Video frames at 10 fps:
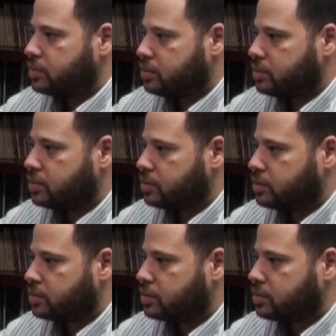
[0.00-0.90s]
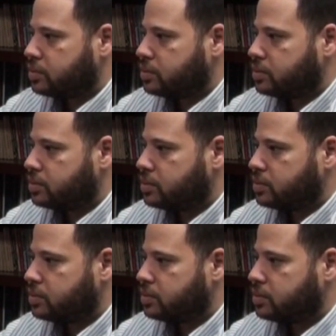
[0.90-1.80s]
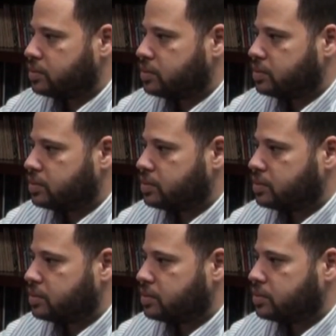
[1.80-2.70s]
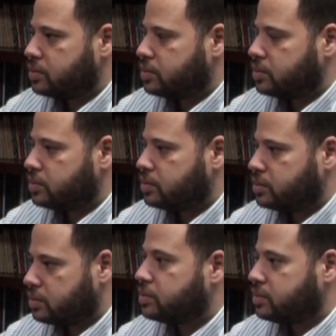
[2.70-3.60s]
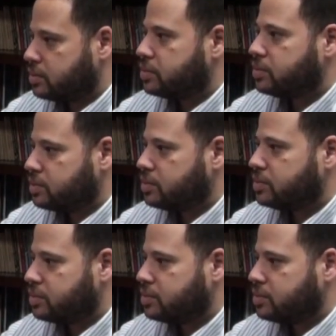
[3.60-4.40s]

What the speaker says: [no speech]